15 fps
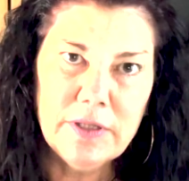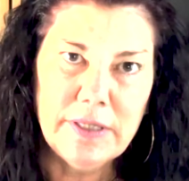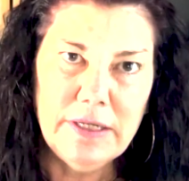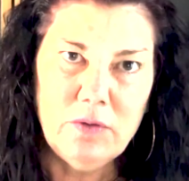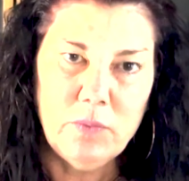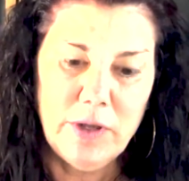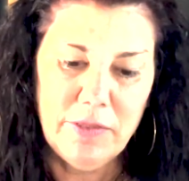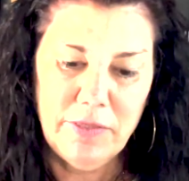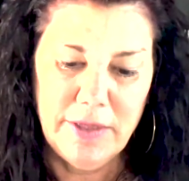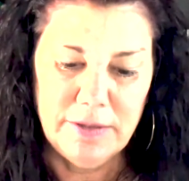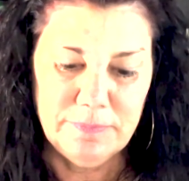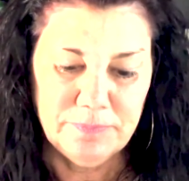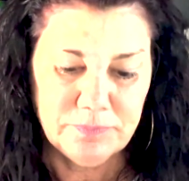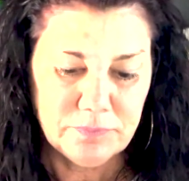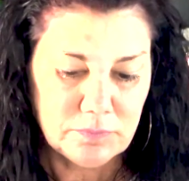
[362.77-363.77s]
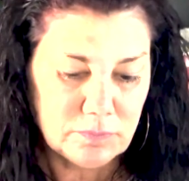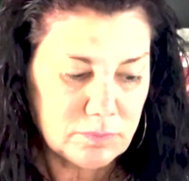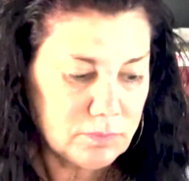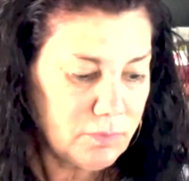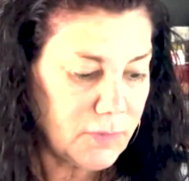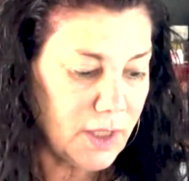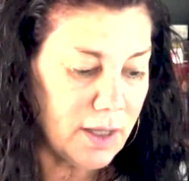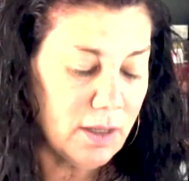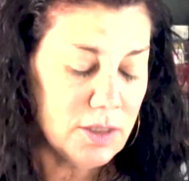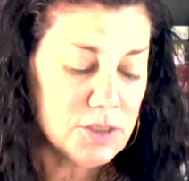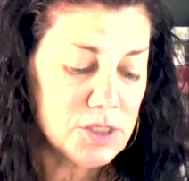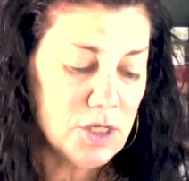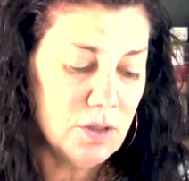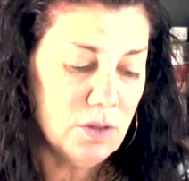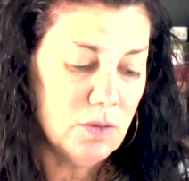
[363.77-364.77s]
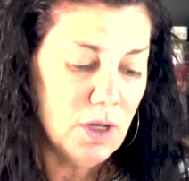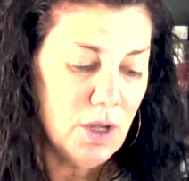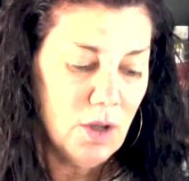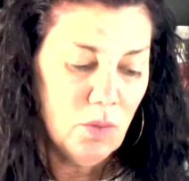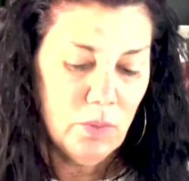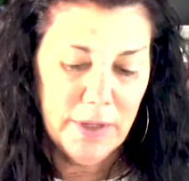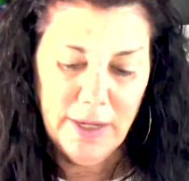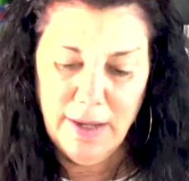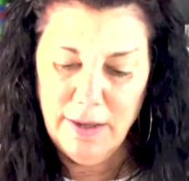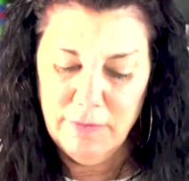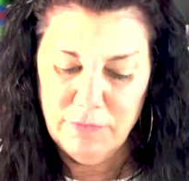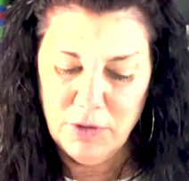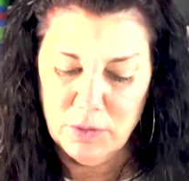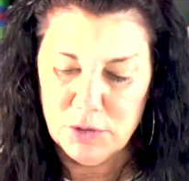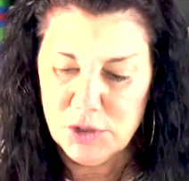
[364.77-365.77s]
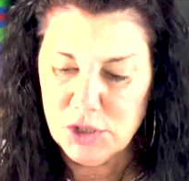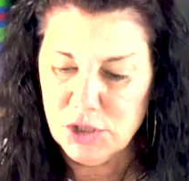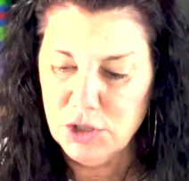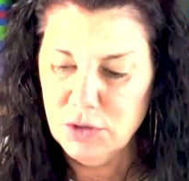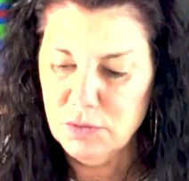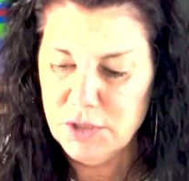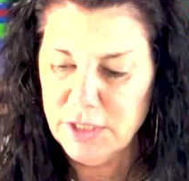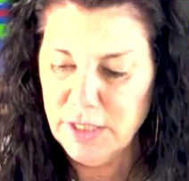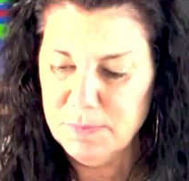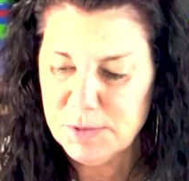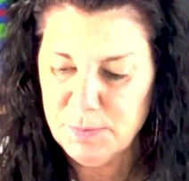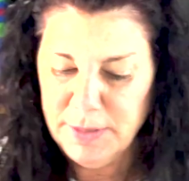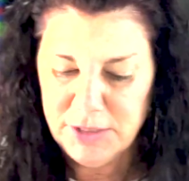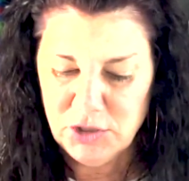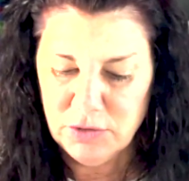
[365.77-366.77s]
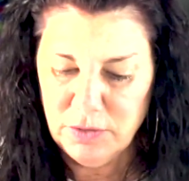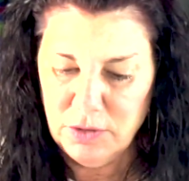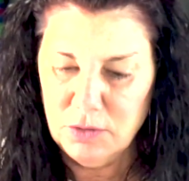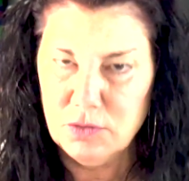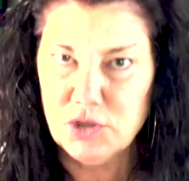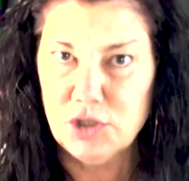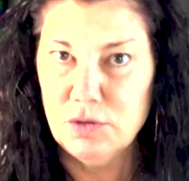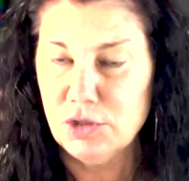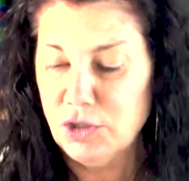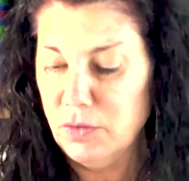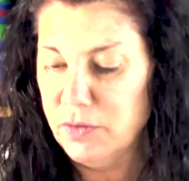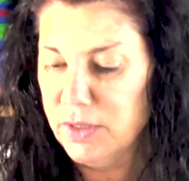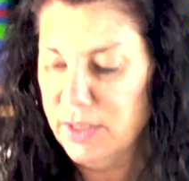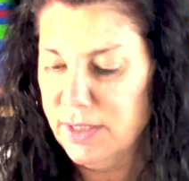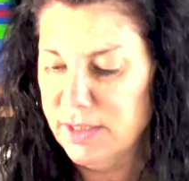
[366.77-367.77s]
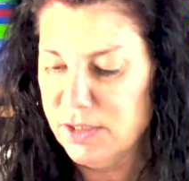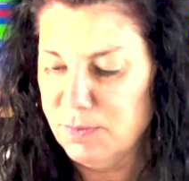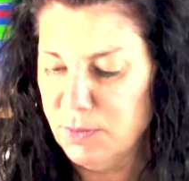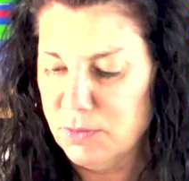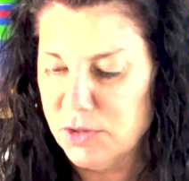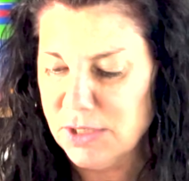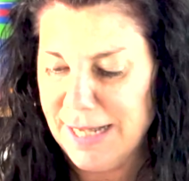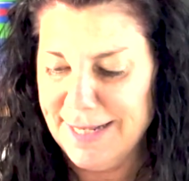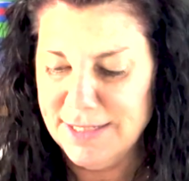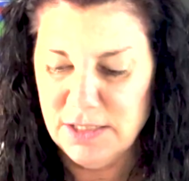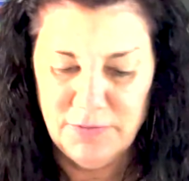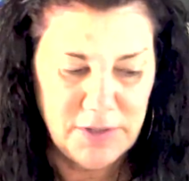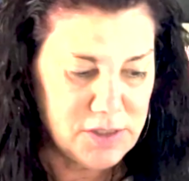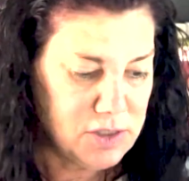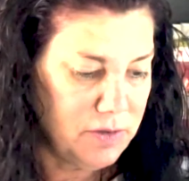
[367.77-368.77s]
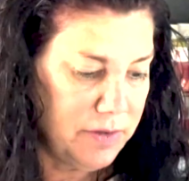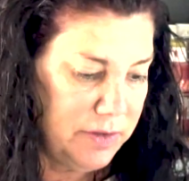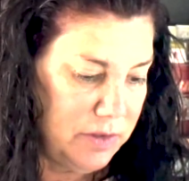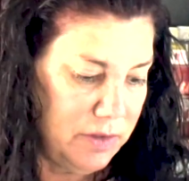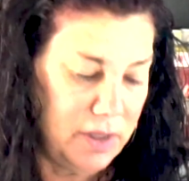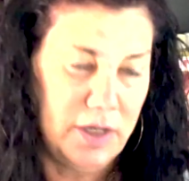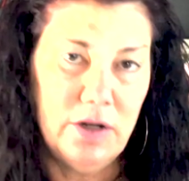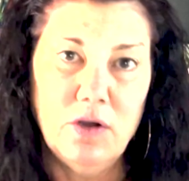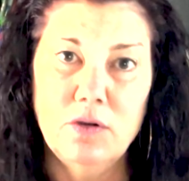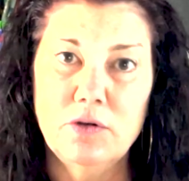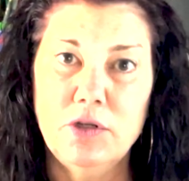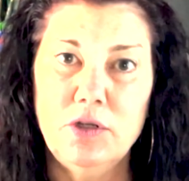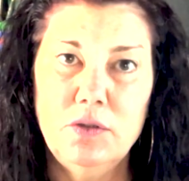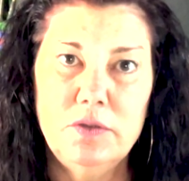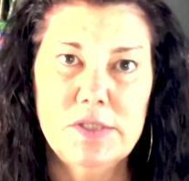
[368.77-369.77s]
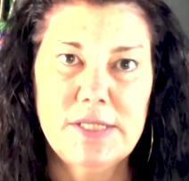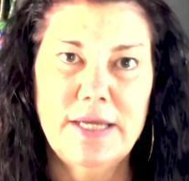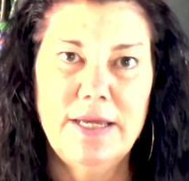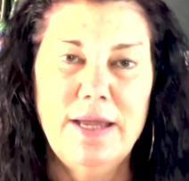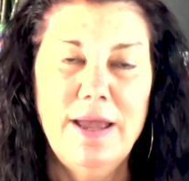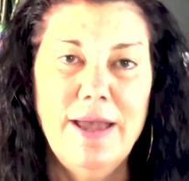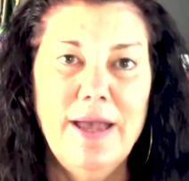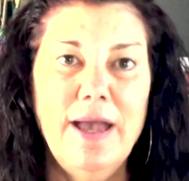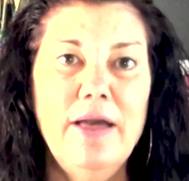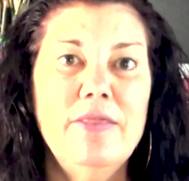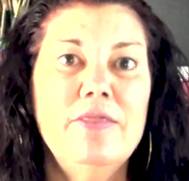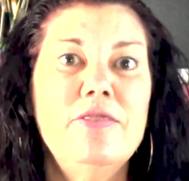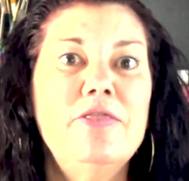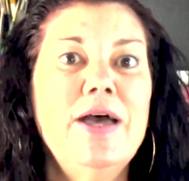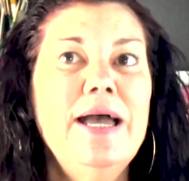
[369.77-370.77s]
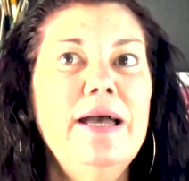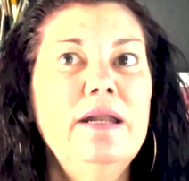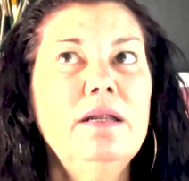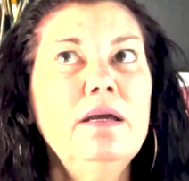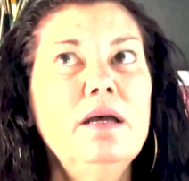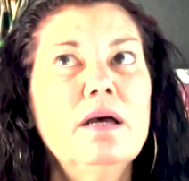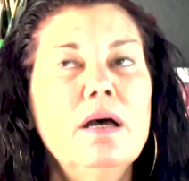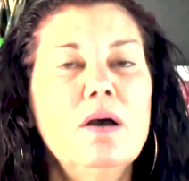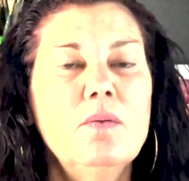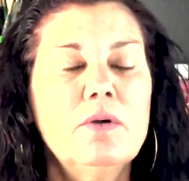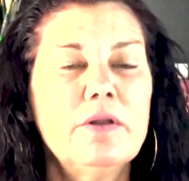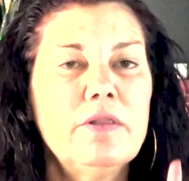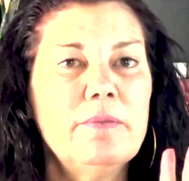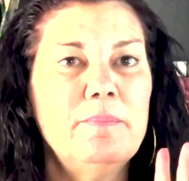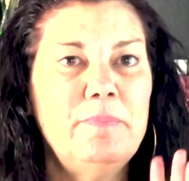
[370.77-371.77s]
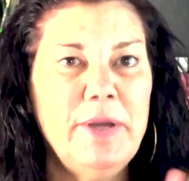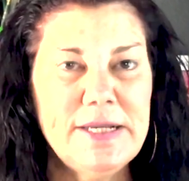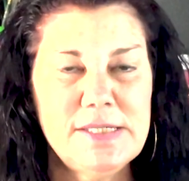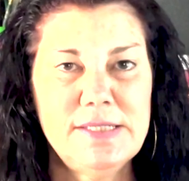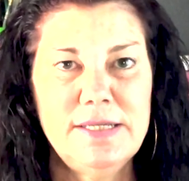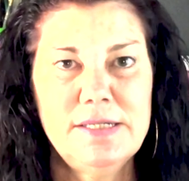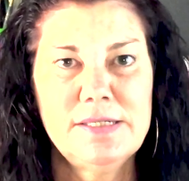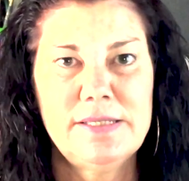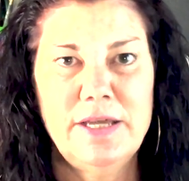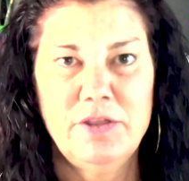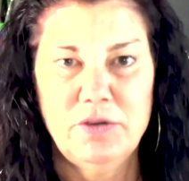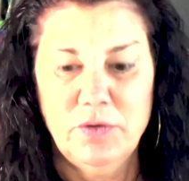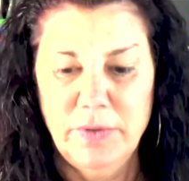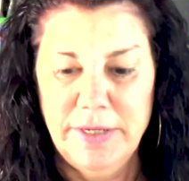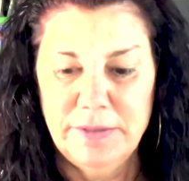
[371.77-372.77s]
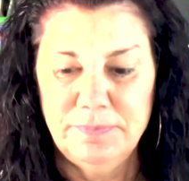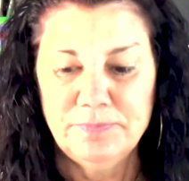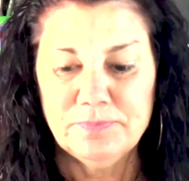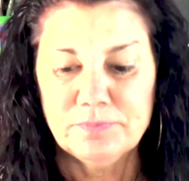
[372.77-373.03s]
in with it. So we have those two tips. Make sure that you show the kids both sides of it so that they know to use it. And then one of the best things they threw in